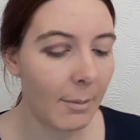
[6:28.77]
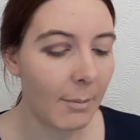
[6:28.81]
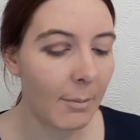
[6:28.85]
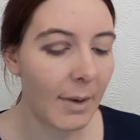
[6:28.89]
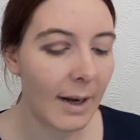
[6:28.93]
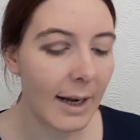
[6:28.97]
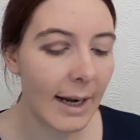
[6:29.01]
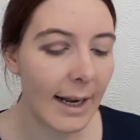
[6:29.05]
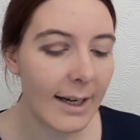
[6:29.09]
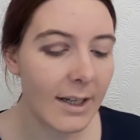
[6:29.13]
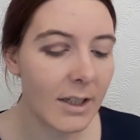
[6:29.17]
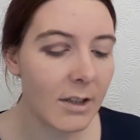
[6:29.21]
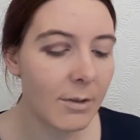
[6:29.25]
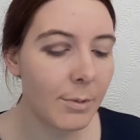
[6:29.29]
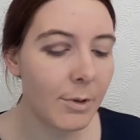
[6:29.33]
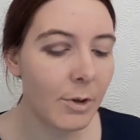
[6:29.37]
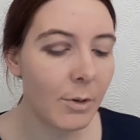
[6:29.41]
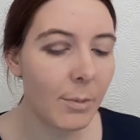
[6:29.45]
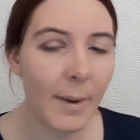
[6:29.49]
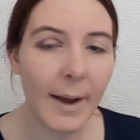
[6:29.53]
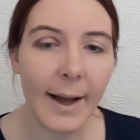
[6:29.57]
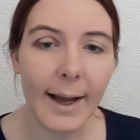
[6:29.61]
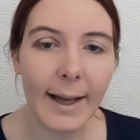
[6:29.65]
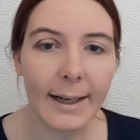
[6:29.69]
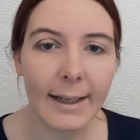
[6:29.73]

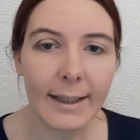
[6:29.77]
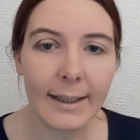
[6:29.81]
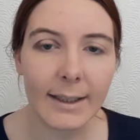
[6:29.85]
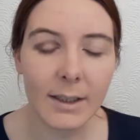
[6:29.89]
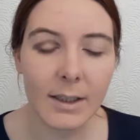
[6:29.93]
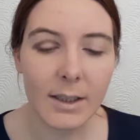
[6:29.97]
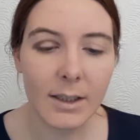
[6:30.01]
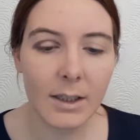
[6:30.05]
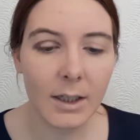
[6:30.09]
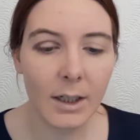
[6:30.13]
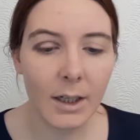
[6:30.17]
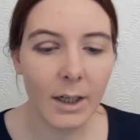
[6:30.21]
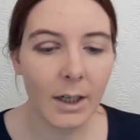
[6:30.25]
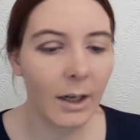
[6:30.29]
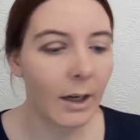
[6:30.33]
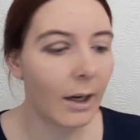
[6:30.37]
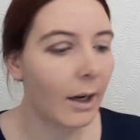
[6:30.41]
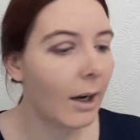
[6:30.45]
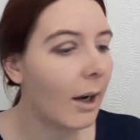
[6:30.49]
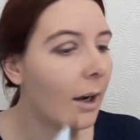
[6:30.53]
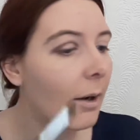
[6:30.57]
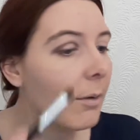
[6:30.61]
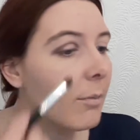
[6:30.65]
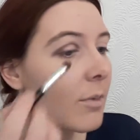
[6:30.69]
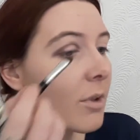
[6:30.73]
blendable palette,
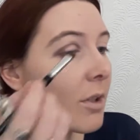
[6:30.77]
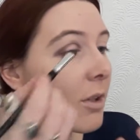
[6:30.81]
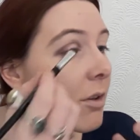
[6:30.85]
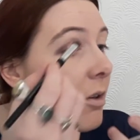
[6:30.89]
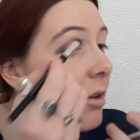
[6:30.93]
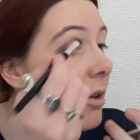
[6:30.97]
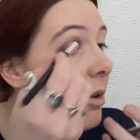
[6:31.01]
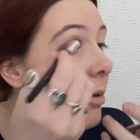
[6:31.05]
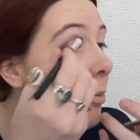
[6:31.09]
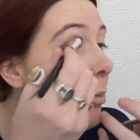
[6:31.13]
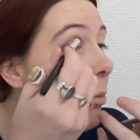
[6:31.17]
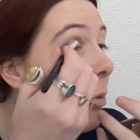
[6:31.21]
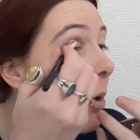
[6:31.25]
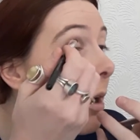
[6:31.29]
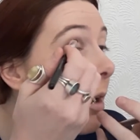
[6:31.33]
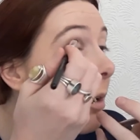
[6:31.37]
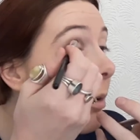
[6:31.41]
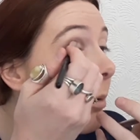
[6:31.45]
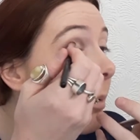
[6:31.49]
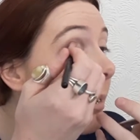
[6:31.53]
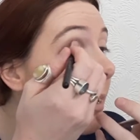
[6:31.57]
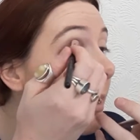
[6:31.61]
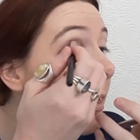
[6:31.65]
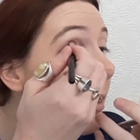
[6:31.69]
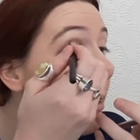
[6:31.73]
so you can
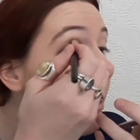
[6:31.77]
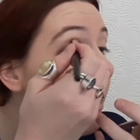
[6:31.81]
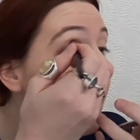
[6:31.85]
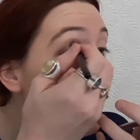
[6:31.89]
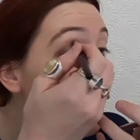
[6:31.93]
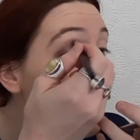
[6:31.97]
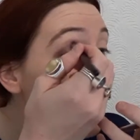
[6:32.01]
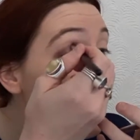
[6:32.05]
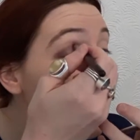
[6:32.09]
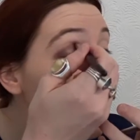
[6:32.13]
work with it quite